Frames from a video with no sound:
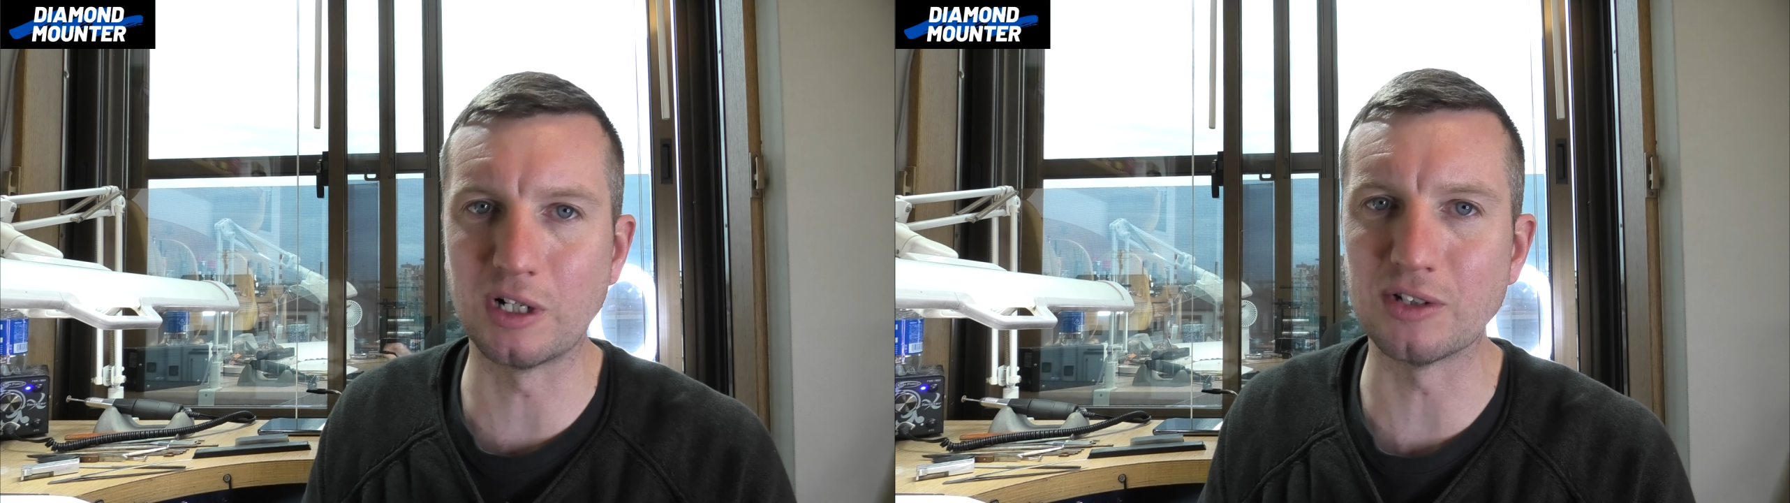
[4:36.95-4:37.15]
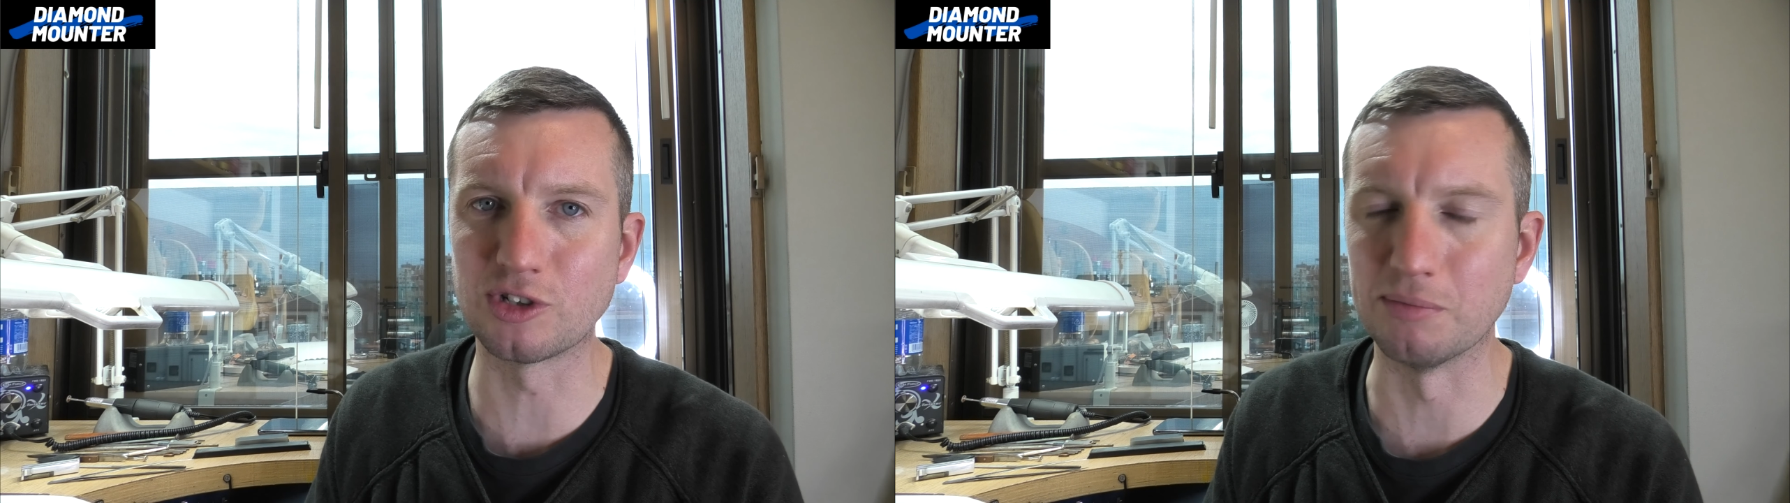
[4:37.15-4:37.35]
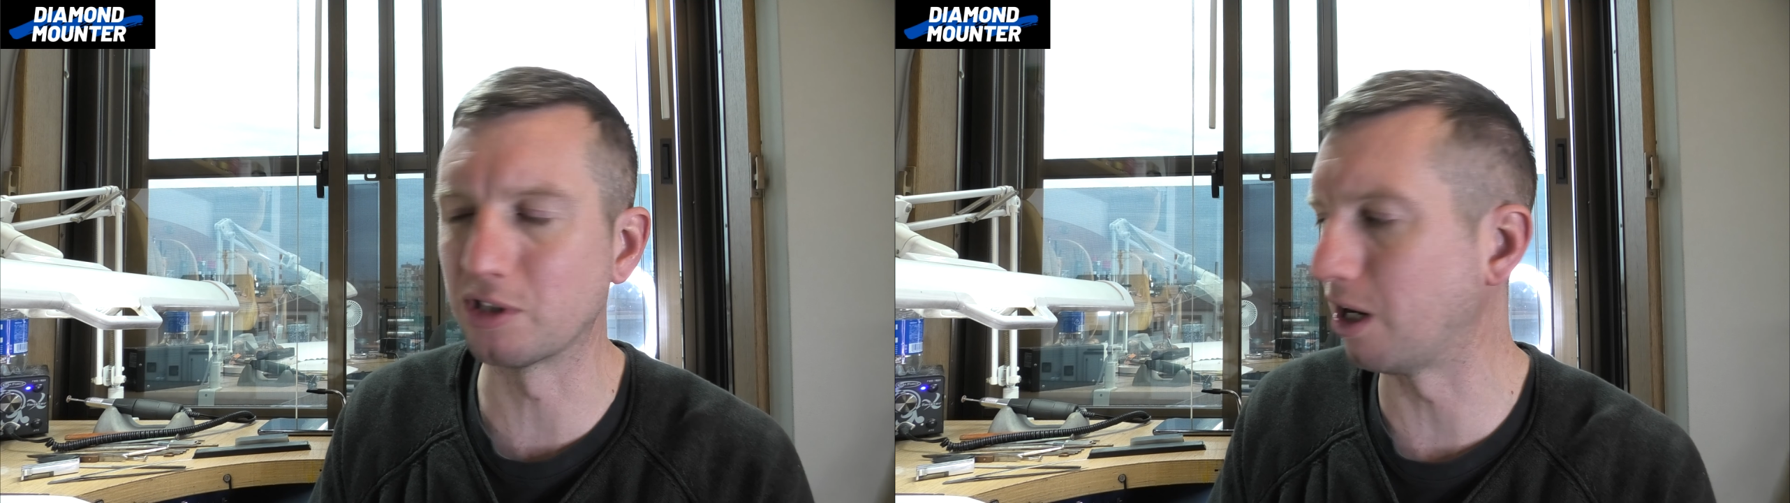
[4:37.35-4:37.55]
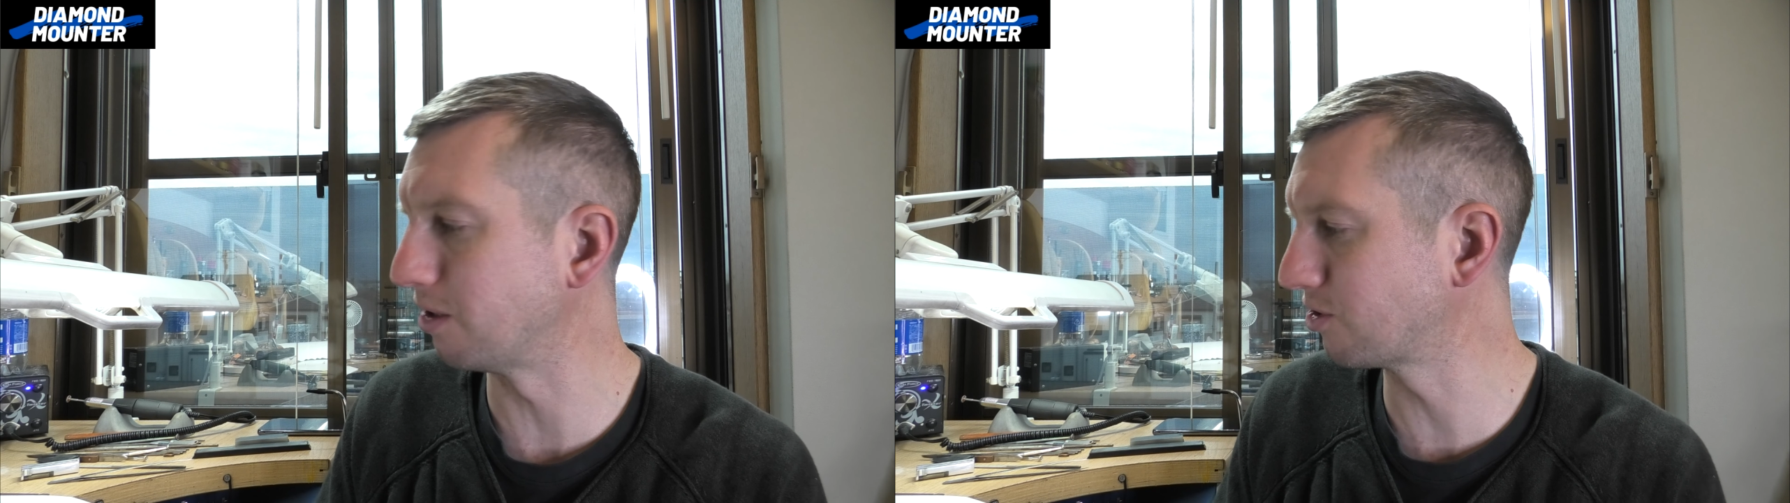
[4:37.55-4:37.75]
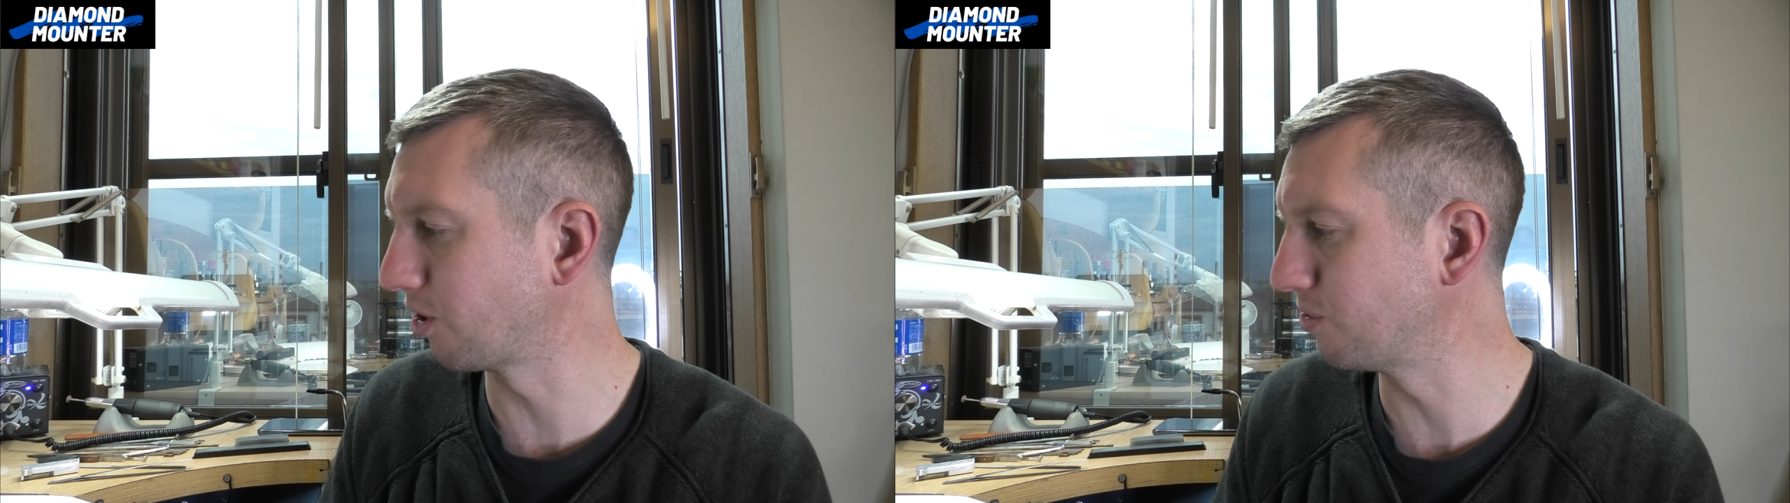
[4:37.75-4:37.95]
custom
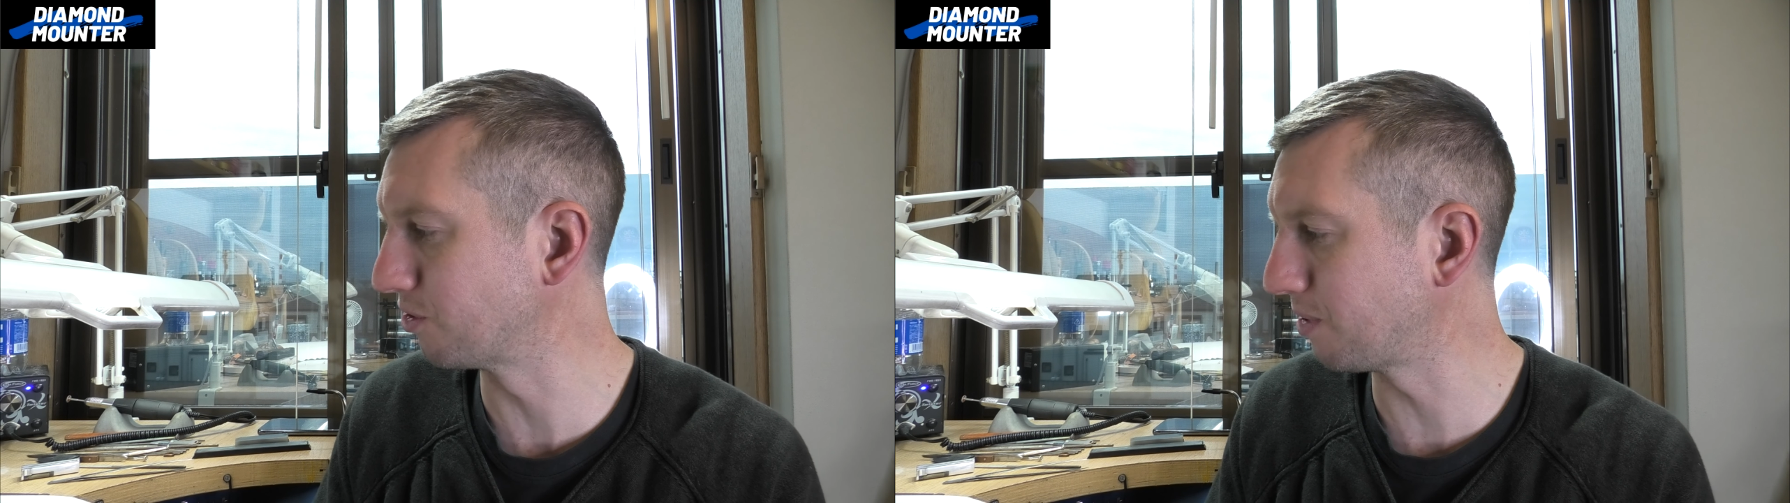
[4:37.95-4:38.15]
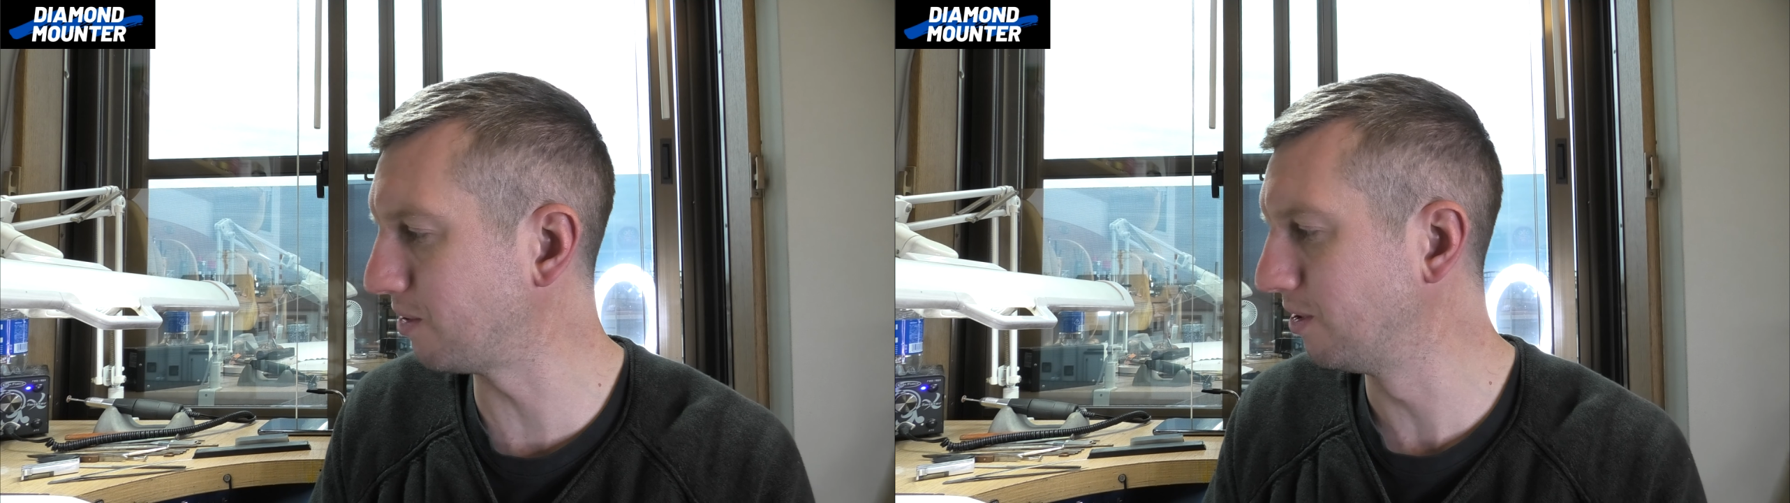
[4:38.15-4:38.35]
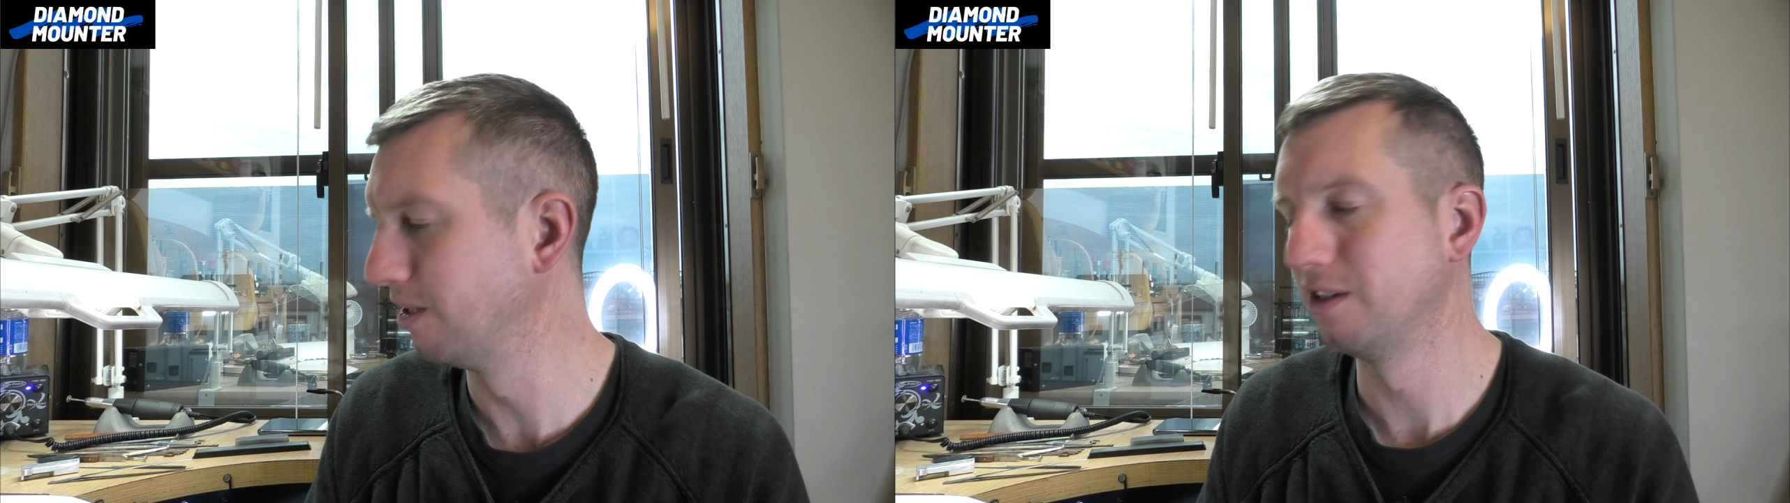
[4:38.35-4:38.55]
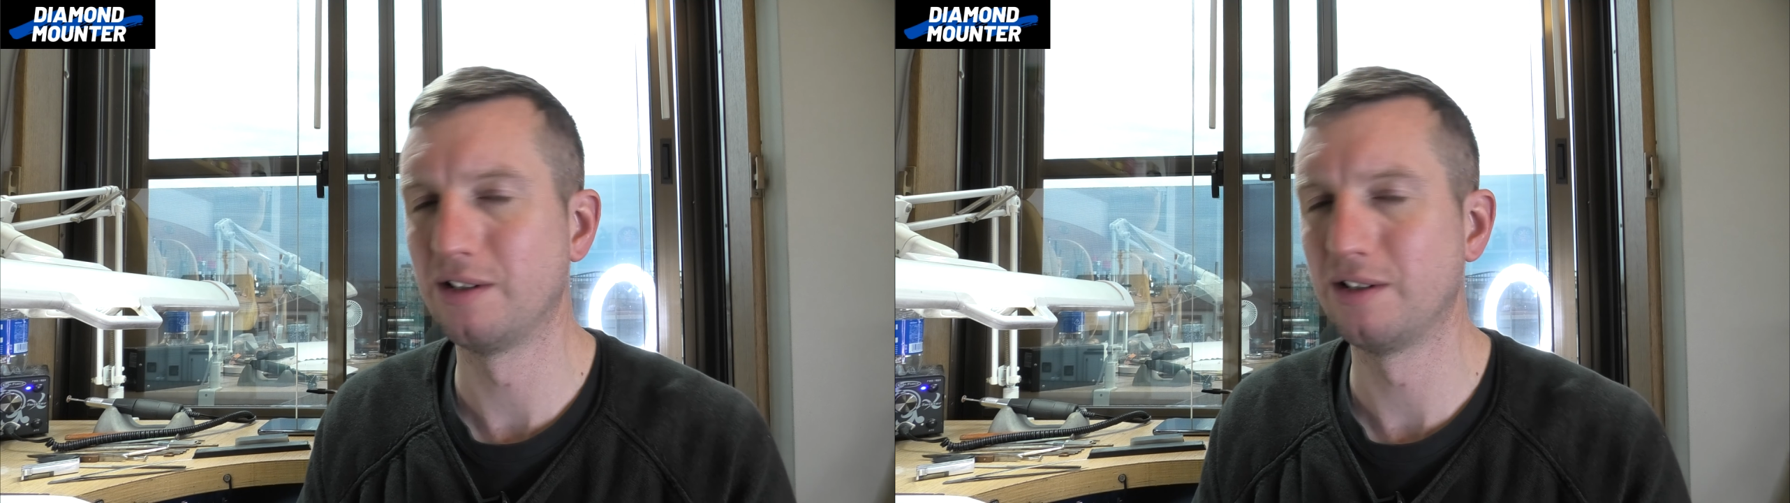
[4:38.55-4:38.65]
cut stone as well.